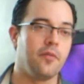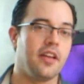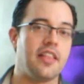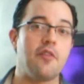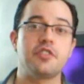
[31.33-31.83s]

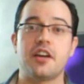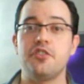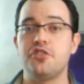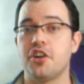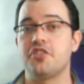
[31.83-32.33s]
And that was how
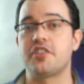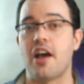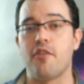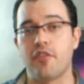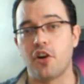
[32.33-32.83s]
you judged
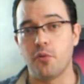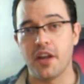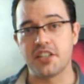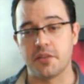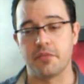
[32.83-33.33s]
how far
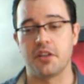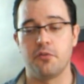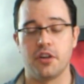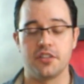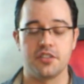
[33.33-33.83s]
away something
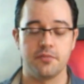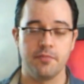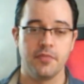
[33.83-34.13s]
was.